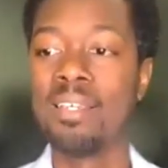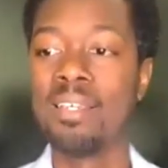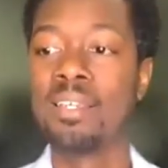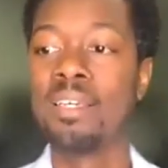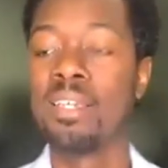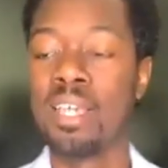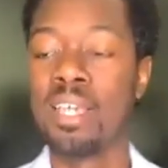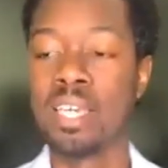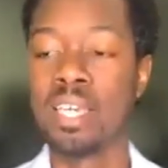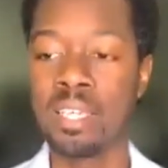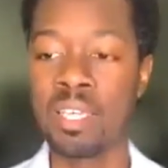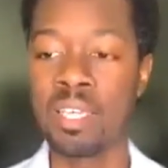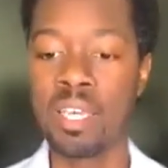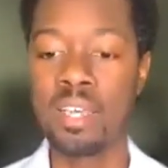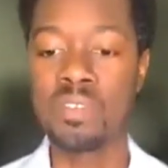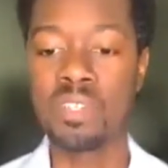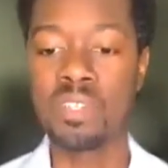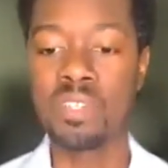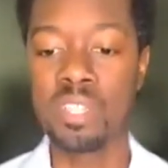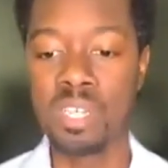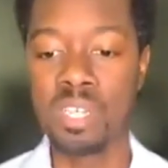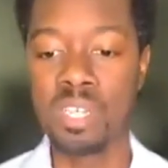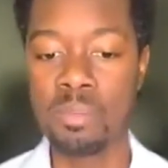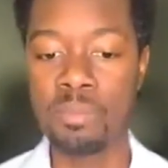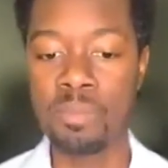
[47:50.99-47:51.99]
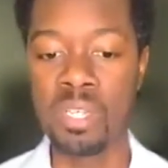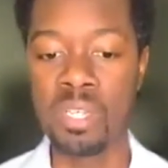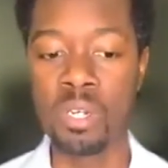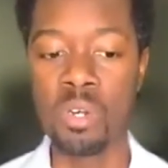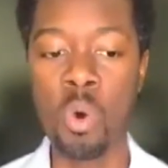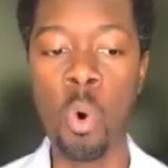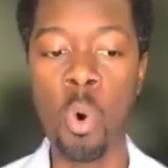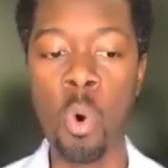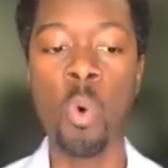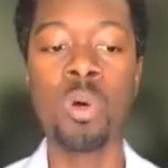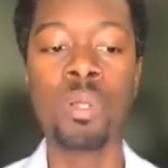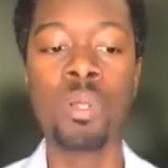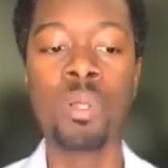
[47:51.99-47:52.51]
it gives them the
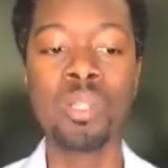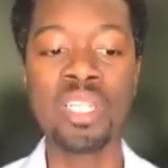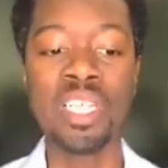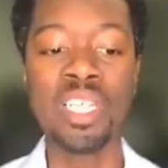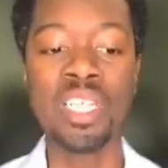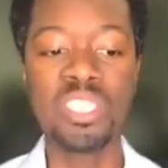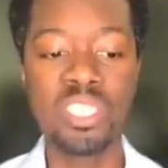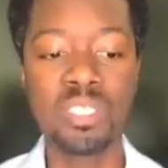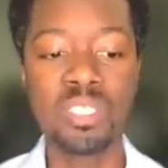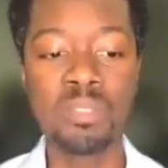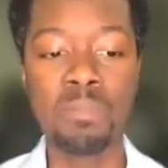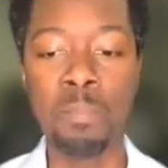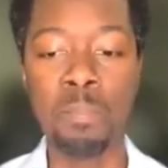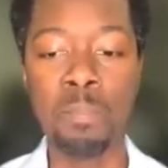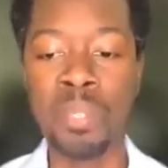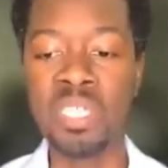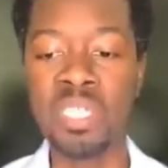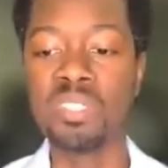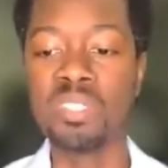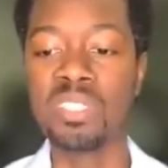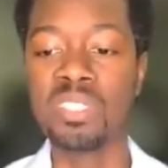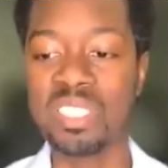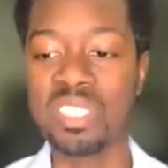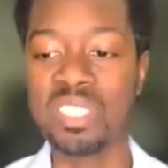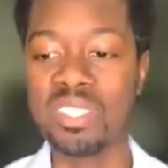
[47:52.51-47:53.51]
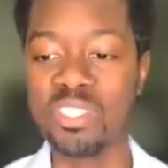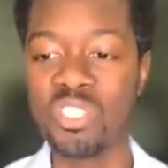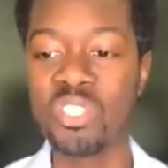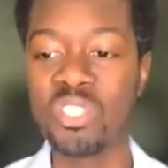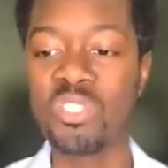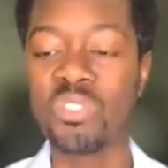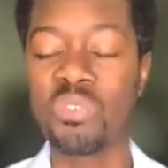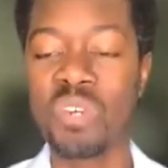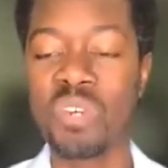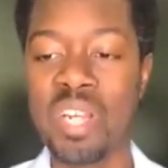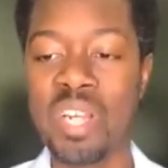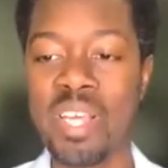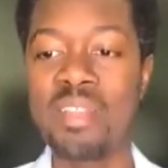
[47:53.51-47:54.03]
coalition building
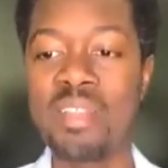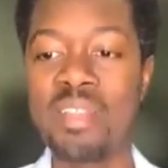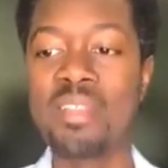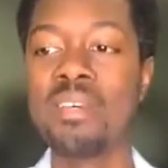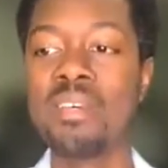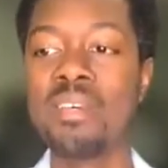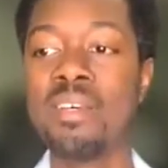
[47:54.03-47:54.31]
strength